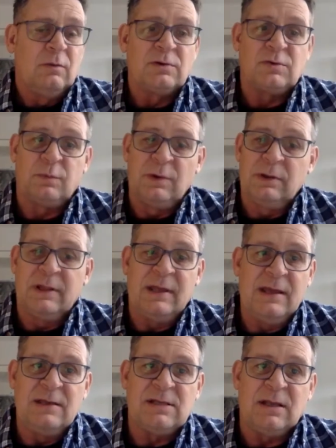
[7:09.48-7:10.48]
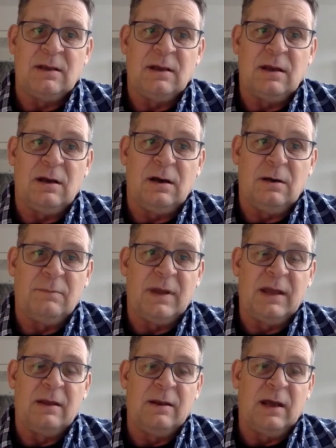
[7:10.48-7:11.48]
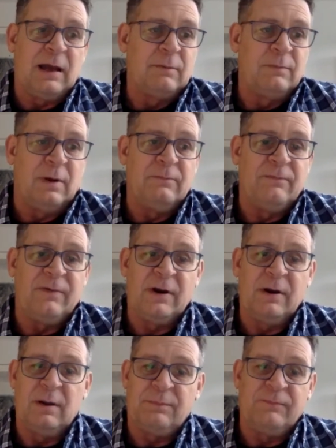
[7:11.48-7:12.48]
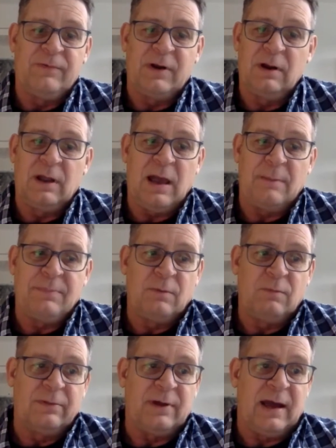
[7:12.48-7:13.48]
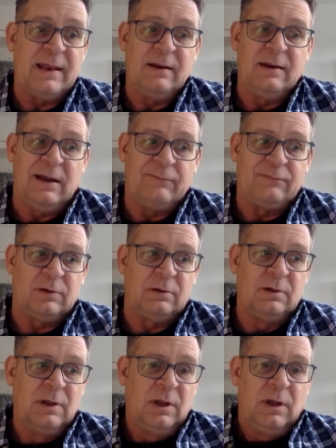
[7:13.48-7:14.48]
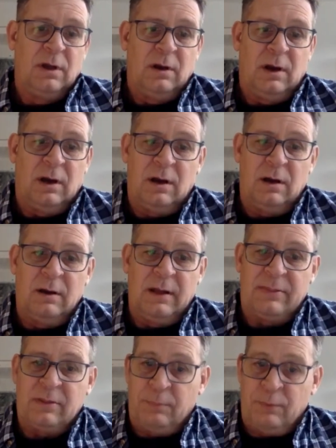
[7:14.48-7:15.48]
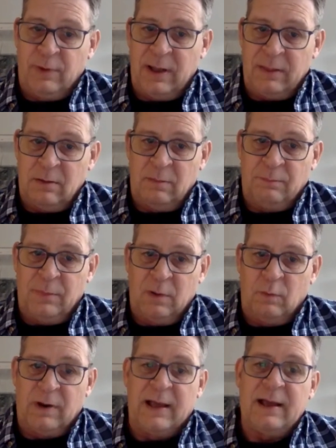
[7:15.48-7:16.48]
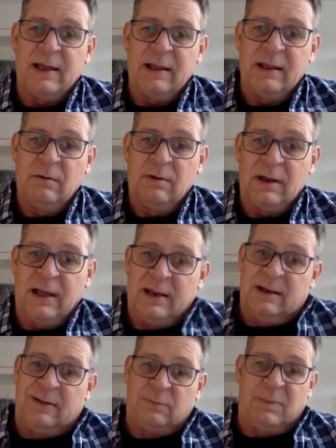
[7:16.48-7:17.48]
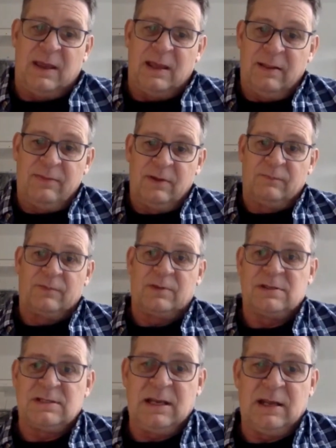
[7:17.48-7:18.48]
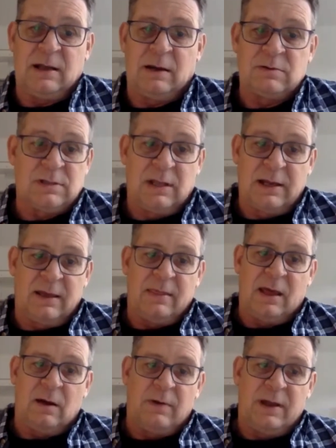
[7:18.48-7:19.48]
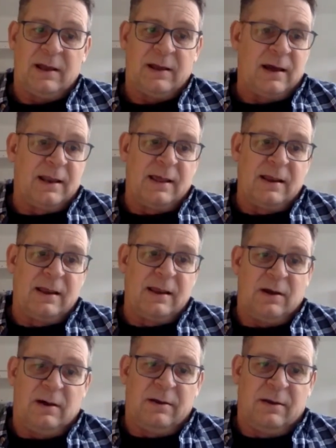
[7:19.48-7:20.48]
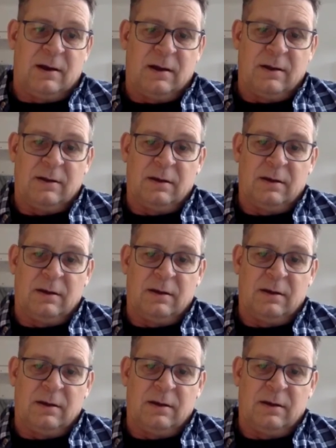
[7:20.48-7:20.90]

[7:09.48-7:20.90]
really easy, and I'm very, very happy with. I didn't have to at the point when I got into it, I didn't have to pay anything for the seed. I was lucky that way. I got in on